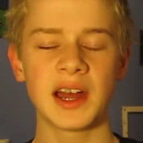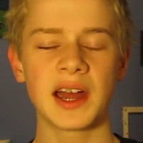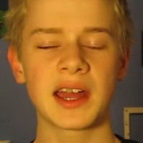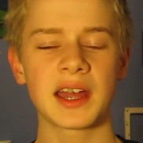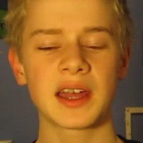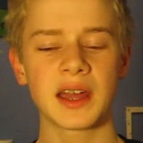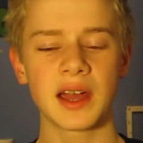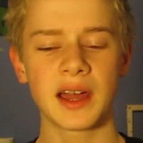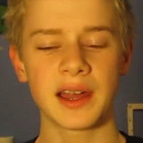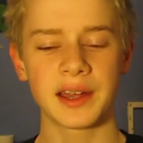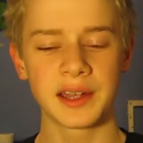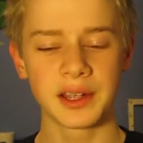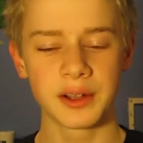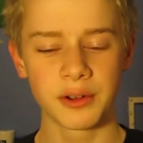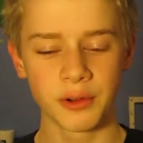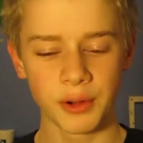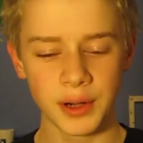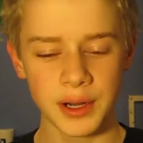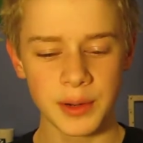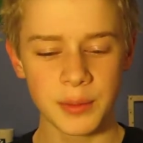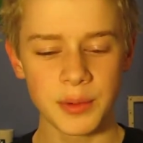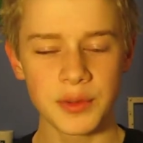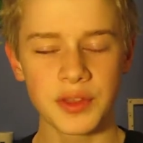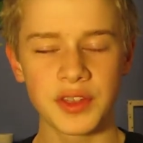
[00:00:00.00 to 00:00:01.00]
I
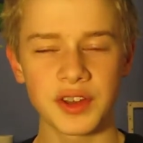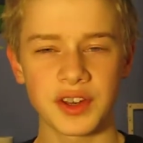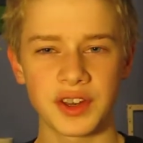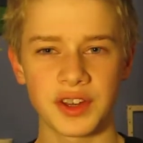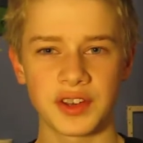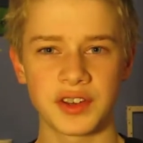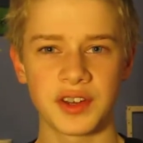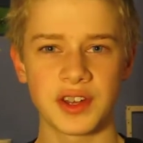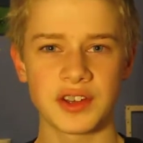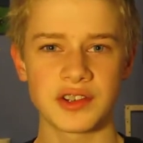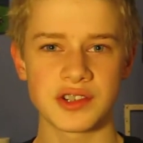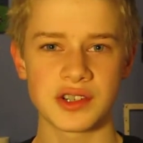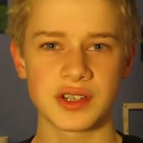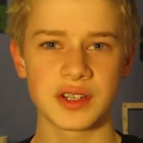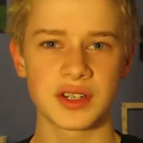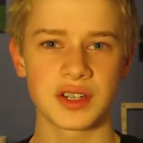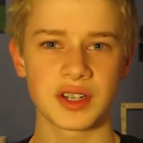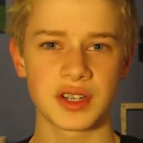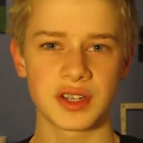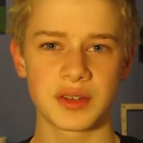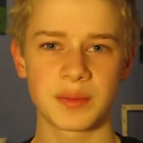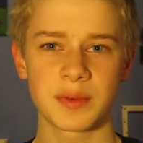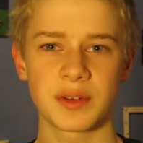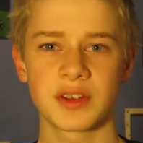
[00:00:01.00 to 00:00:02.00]
agree with the decision
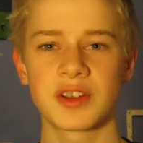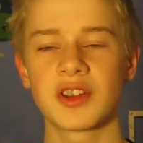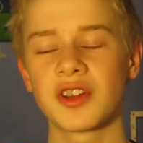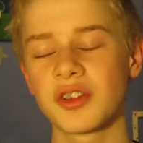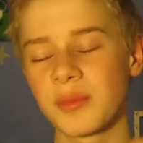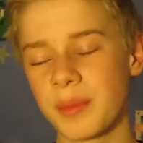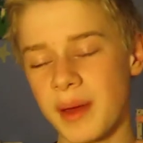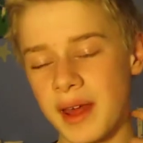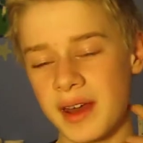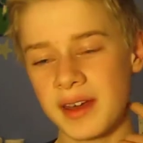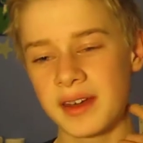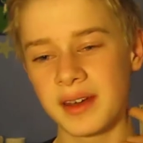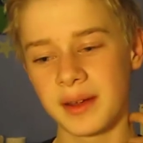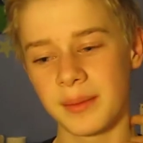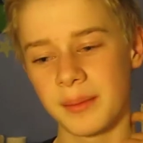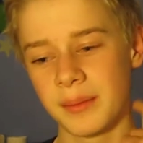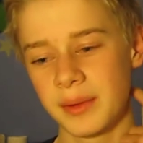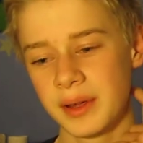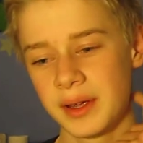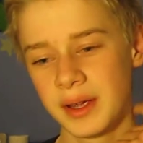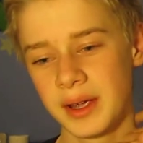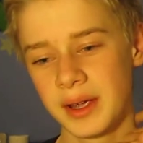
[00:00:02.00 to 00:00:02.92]
to suspend him